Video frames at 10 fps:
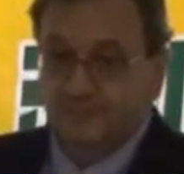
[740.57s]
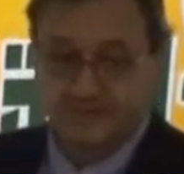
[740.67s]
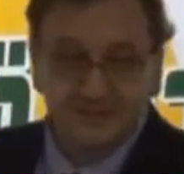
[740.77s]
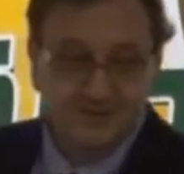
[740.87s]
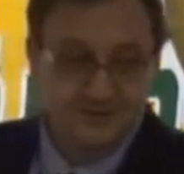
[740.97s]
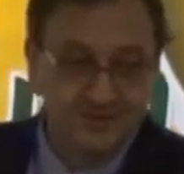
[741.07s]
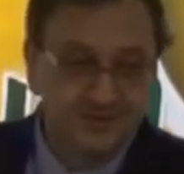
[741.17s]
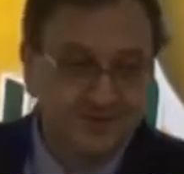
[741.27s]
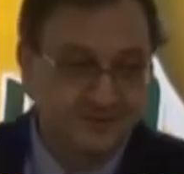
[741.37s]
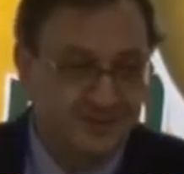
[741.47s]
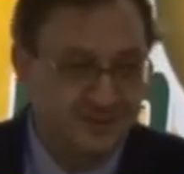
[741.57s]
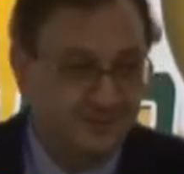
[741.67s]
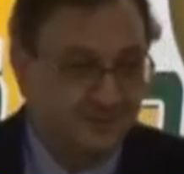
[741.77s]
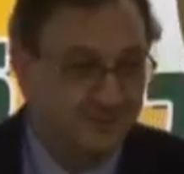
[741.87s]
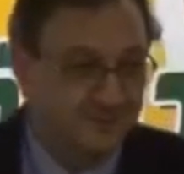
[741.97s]
This is very tempting
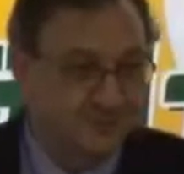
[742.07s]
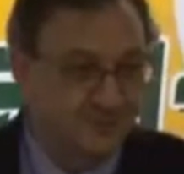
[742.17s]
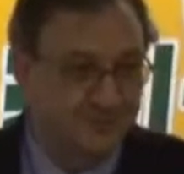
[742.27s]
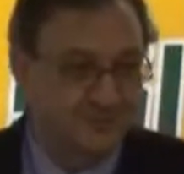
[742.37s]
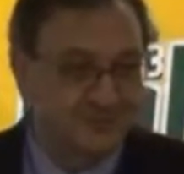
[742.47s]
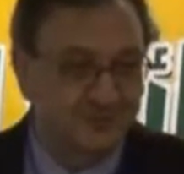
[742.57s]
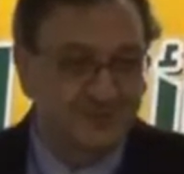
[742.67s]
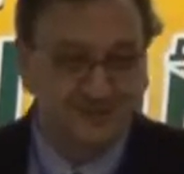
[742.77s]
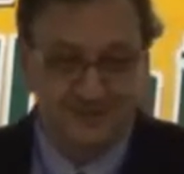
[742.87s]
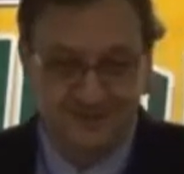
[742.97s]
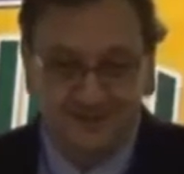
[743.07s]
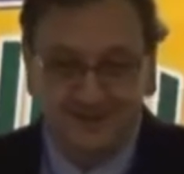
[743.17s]
to put water for me here.